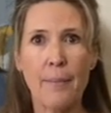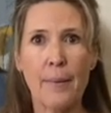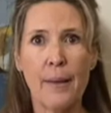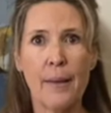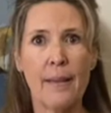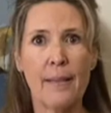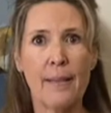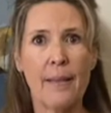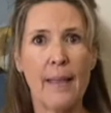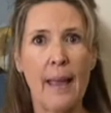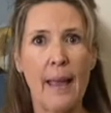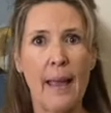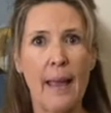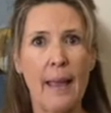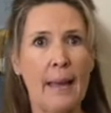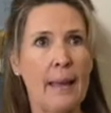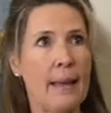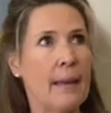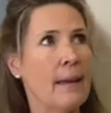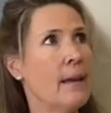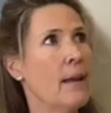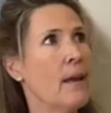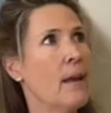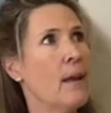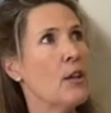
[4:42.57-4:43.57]
But
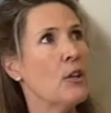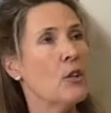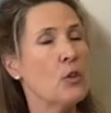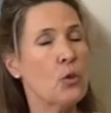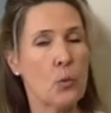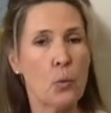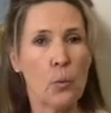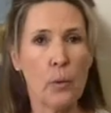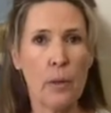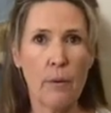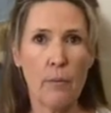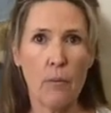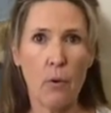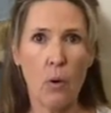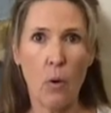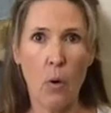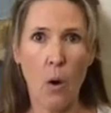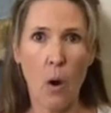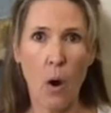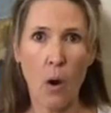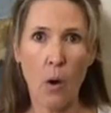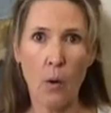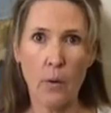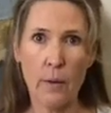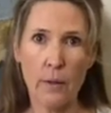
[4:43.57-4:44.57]
they swivel
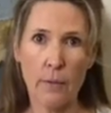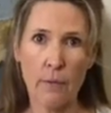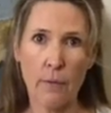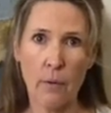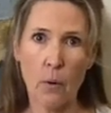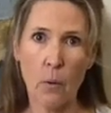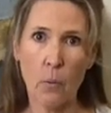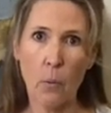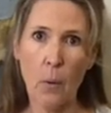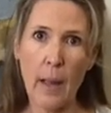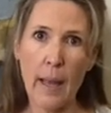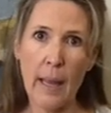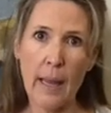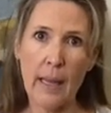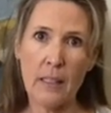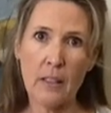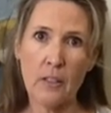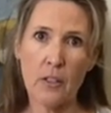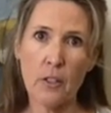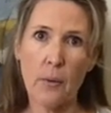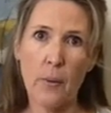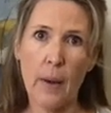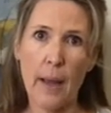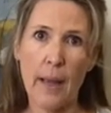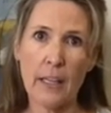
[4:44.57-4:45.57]
all different ways,
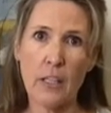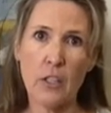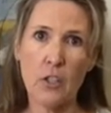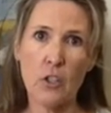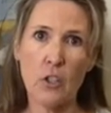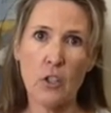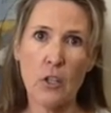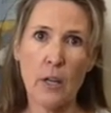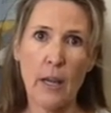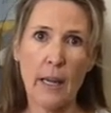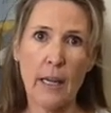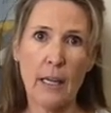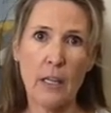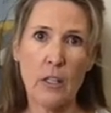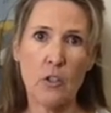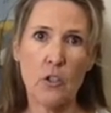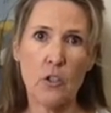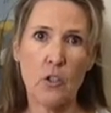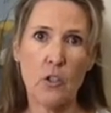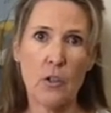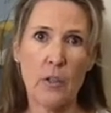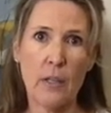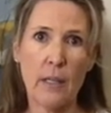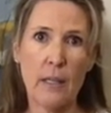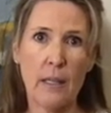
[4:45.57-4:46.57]
so I can
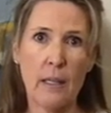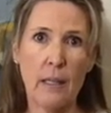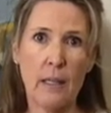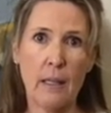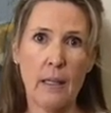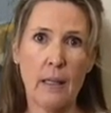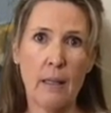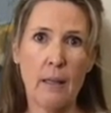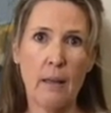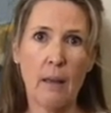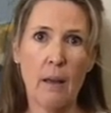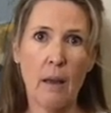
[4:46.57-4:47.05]
change the